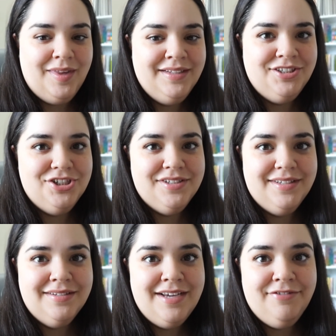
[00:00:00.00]
It's just
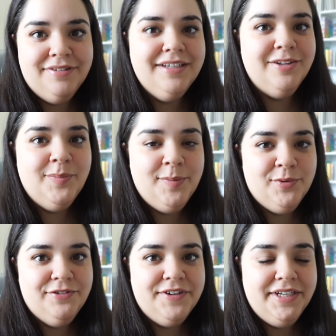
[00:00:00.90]
definitely a little bit
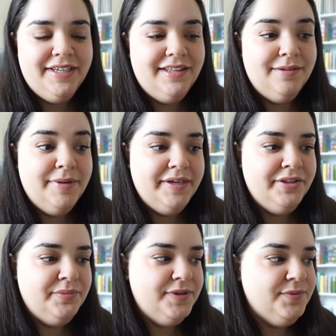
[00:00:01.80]
more finicky than my
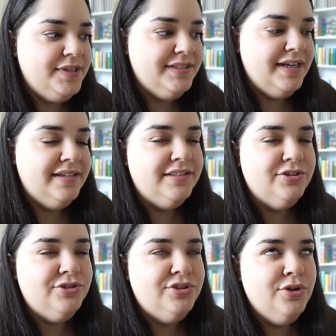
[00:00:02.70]
other one was, and it's
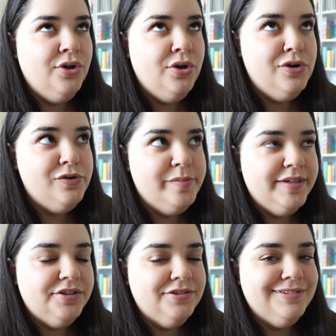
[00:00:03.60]
so
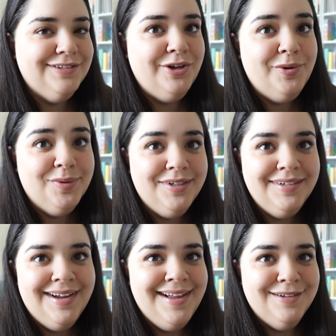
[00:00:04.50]
much
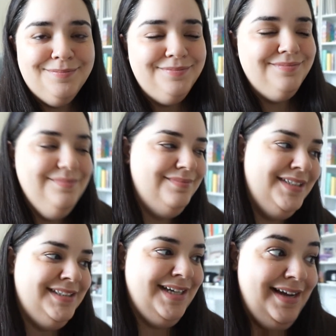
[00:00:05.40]
slower.
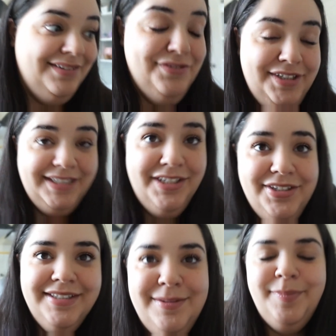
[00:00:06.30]
It's kind of
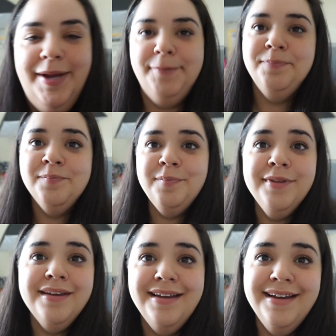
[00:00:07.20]
ridiculous, but
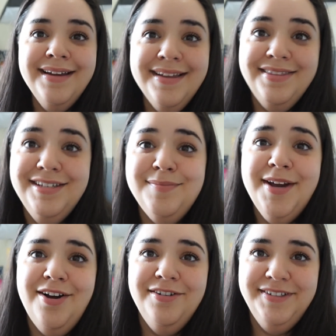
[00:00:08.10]
this is
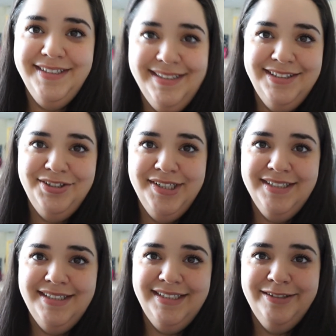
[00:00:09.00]
my office. You
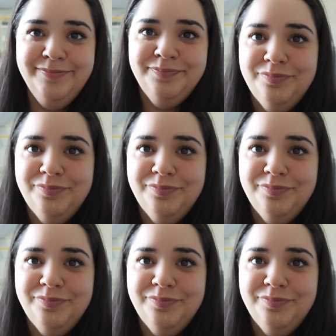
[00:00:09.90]
can see